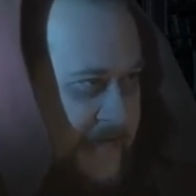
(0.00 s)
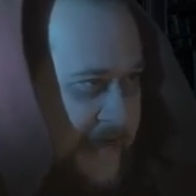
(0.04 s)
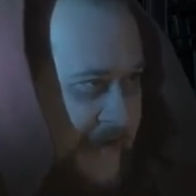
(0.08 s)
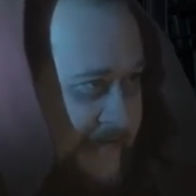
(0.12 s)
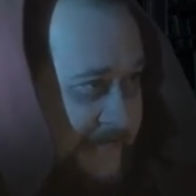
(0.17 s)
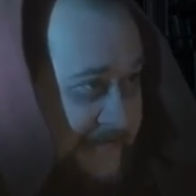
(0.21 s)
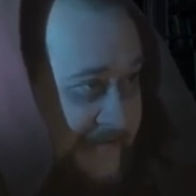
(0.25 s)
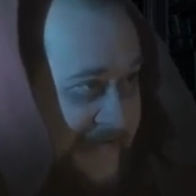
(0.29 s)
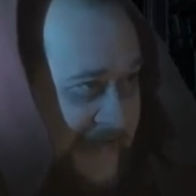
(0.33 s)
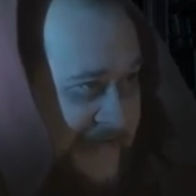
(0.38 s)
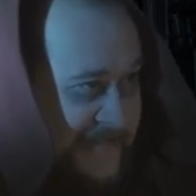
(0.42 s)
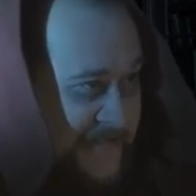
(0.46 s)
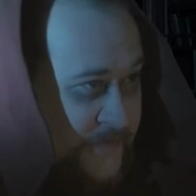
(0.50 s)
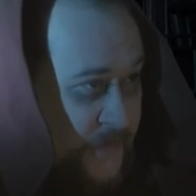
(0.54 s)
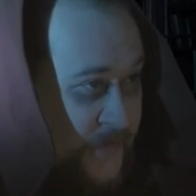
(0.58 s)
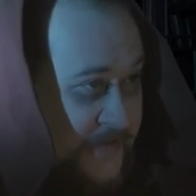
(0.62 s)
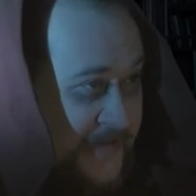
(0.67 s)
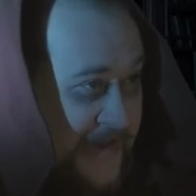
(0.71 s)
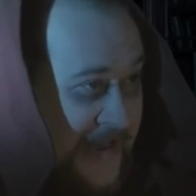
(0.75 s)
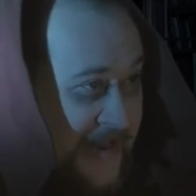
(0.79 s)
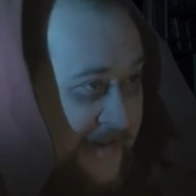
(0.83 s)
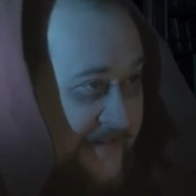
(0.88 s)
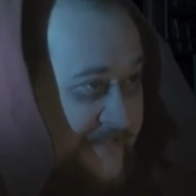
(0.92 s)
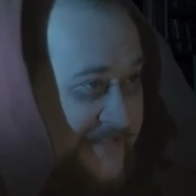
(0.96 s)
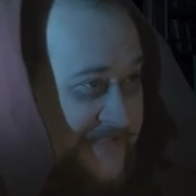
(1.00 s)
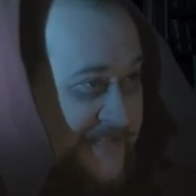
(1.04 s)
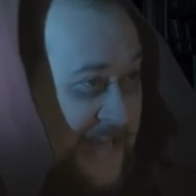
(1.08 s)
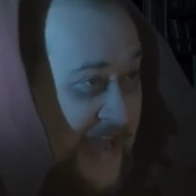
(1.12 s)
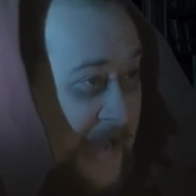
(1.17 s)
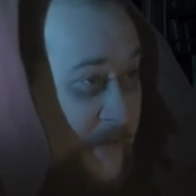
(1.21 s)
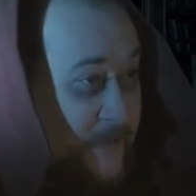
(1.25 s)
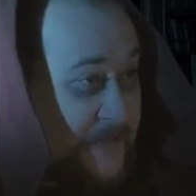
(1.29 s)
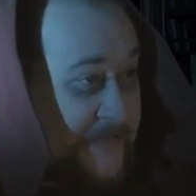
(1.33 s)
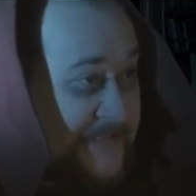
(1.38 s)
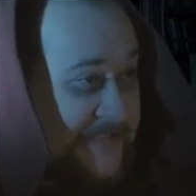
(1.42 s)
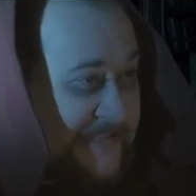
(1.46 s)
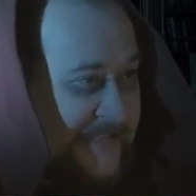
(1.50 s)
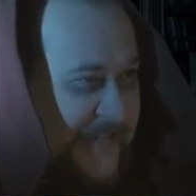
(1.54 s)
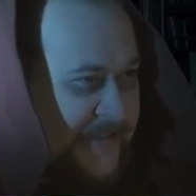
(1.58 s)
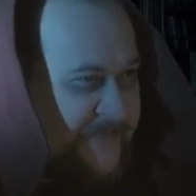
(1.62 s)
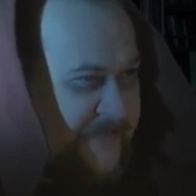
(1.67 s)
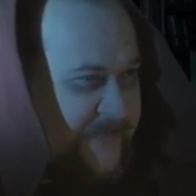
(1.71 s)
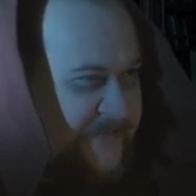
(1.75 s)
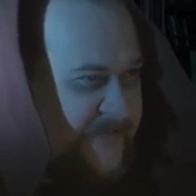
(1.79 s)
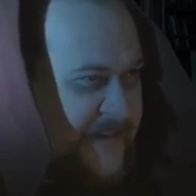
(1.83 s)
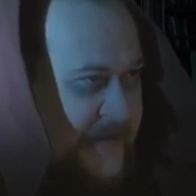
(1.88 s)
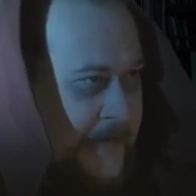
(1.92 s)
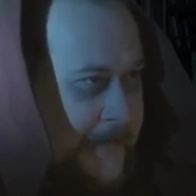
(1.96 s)
And guess what else I was
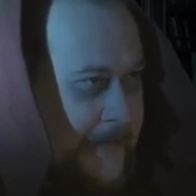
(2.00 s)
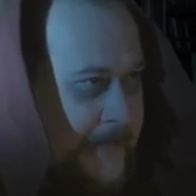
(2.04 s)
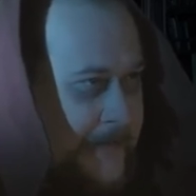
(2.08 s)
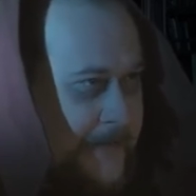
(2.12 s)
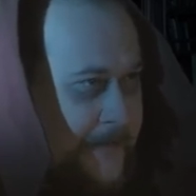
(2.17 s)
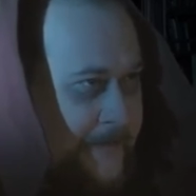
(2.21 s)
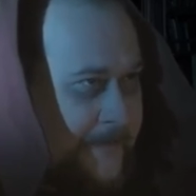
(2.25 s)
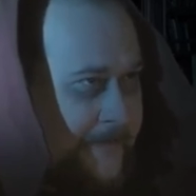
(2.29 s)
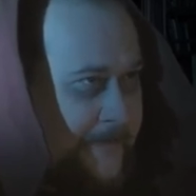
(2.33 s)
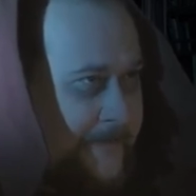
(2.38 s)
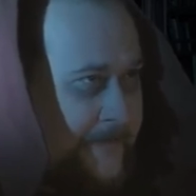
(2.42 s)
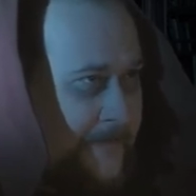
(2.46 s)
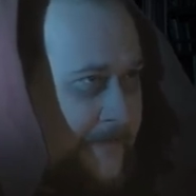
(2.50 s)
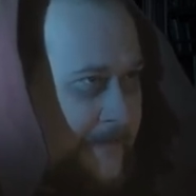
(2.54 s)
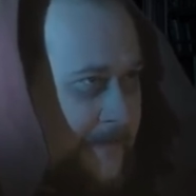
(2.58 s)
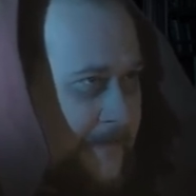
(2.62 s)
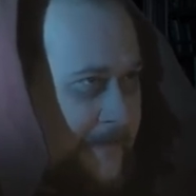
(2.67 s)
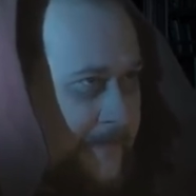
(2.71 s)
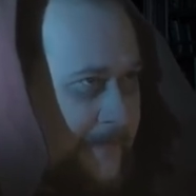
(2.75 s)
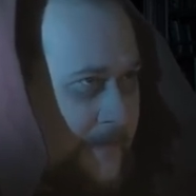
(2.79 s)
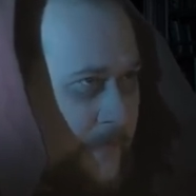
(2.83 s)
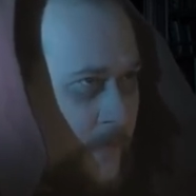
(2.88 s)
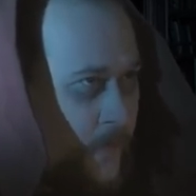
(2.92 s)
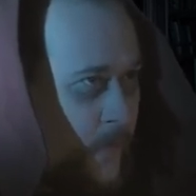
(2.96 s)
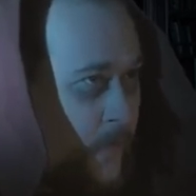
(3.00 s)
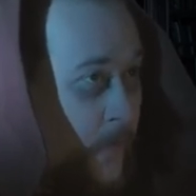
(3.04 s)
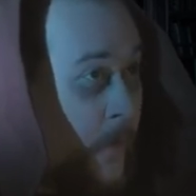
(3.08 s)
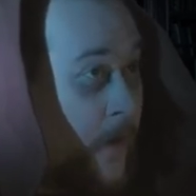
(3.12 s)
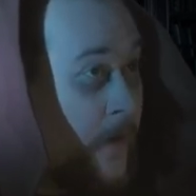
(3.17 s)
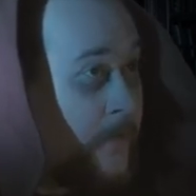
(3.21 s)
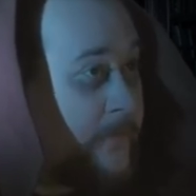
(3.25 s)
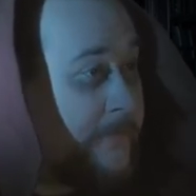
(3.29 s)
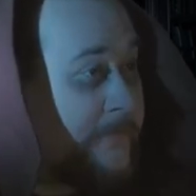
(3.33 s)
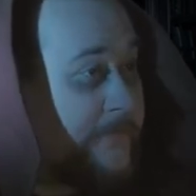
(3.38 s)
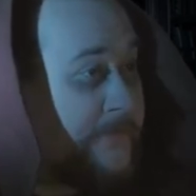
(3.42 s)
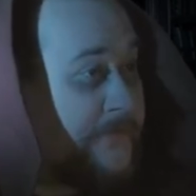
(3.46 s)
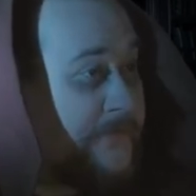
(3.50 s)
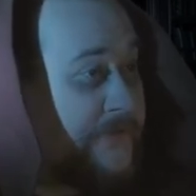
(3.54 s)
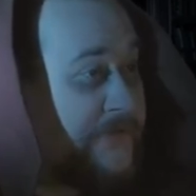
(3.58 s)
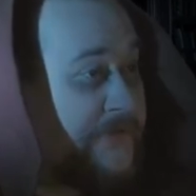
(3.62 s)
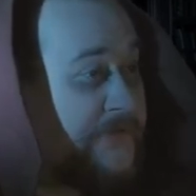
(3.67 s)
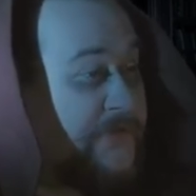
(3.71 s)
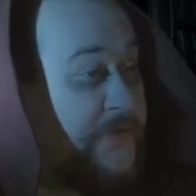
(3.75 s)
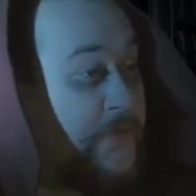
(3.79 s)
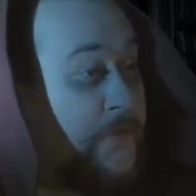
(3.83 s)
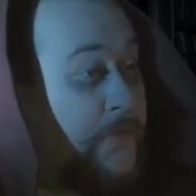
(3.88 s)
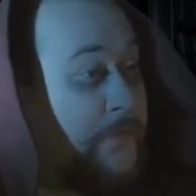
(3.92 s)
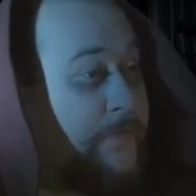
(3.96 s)
gifted? One
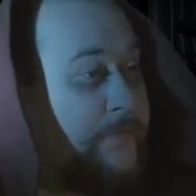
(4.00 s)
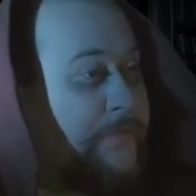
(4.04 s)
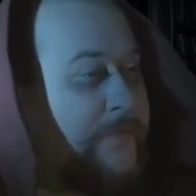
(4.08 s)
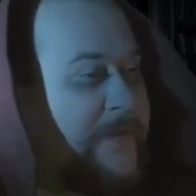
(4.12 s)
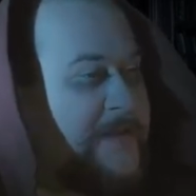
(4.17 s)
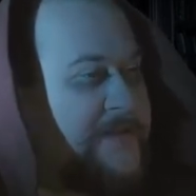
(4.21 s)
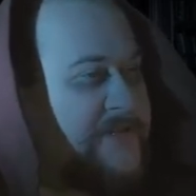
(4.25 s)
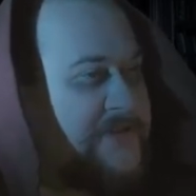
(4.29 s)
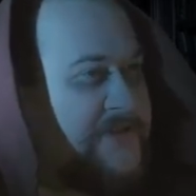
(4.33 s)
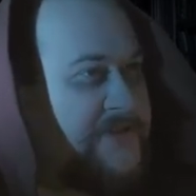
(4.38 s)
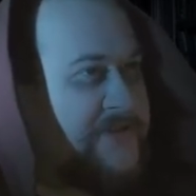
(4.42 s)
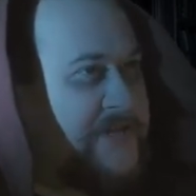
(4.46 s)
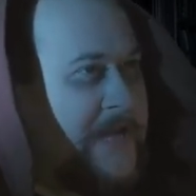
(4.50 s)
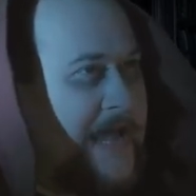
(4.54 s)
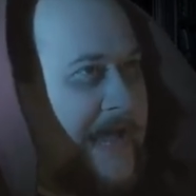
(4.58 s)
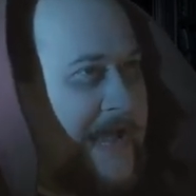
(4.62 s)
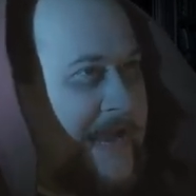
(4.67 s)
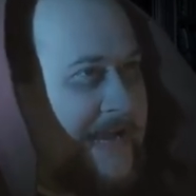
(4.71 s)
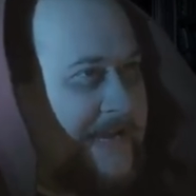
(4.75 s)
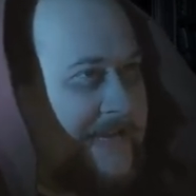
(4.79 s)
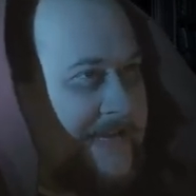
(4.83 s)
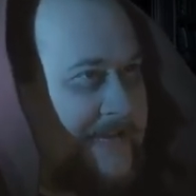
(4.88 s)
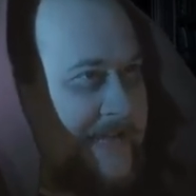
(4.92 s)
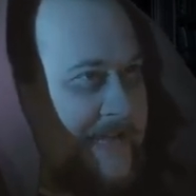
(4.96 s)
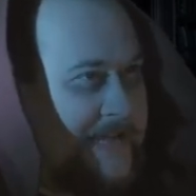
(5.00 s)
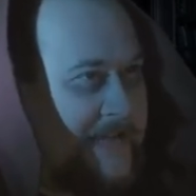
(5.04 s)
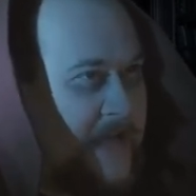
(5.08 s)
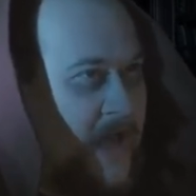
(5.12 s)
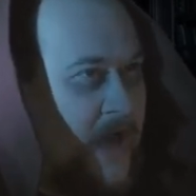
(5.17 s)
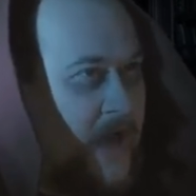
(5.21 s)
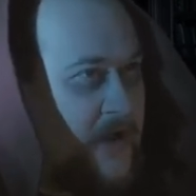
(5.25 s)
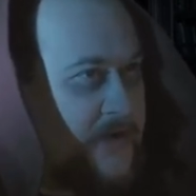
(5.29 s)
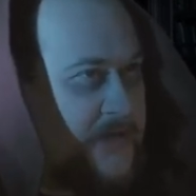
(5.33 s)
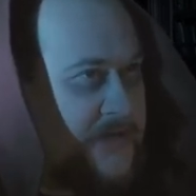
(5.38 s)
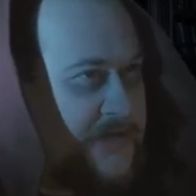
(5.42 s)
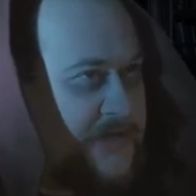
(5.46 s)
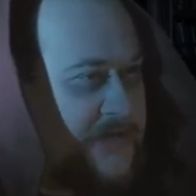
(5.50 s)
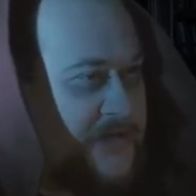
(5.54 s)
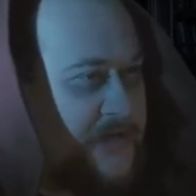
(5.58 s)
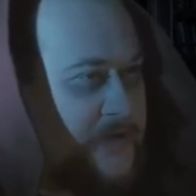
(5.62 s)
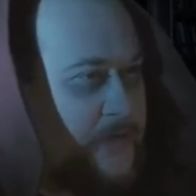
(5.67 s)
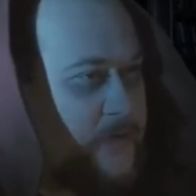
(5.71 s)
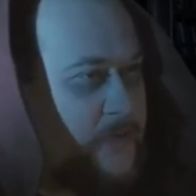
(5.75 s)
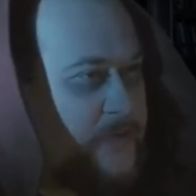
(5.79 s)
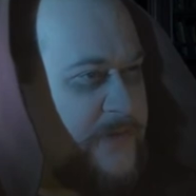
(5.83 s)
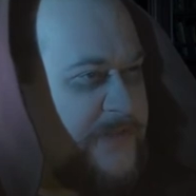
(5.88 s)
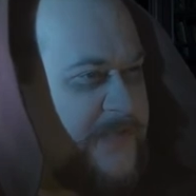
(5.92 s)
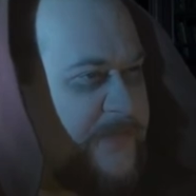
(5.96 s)
super shiny,
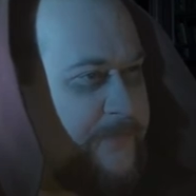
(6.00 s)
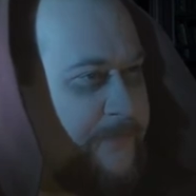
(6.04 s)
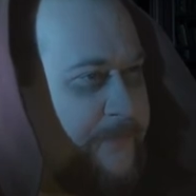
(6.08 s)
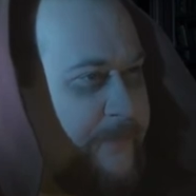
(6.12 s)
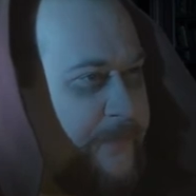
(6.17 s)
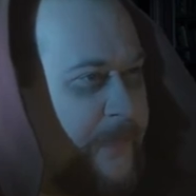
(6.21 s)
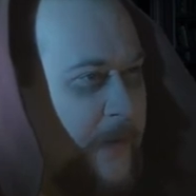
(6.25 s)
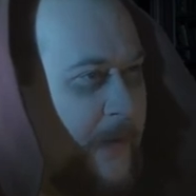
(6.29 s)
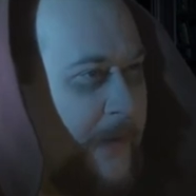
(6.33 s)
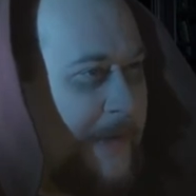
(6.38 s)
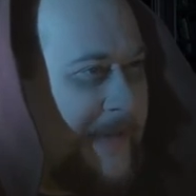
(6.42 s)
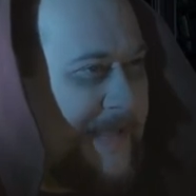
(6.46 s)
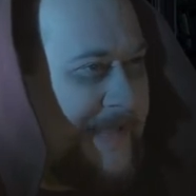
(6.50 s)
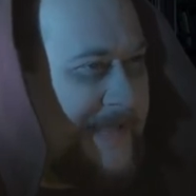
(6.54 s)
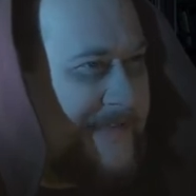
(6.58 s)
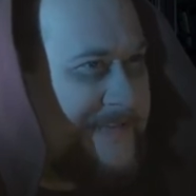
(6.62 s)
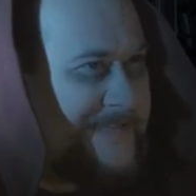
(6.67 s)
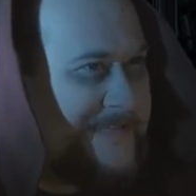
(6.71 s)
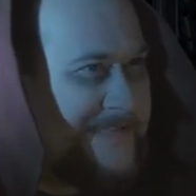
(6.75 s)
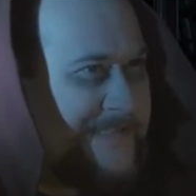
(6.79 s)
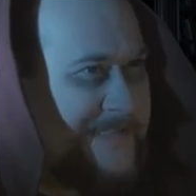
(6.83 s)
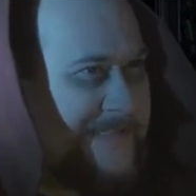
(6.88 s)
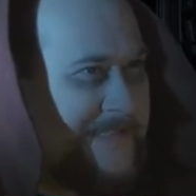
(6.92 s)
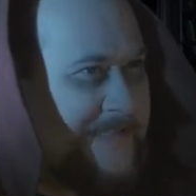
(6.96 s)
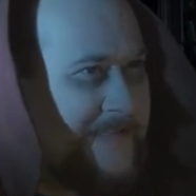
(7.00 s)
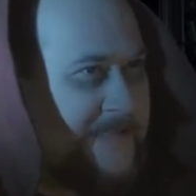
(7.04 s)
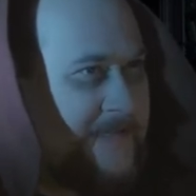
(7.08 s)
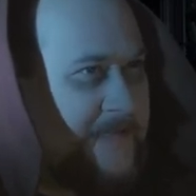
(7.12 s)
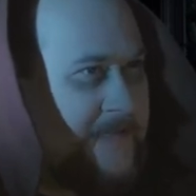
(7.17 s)
unused bullet.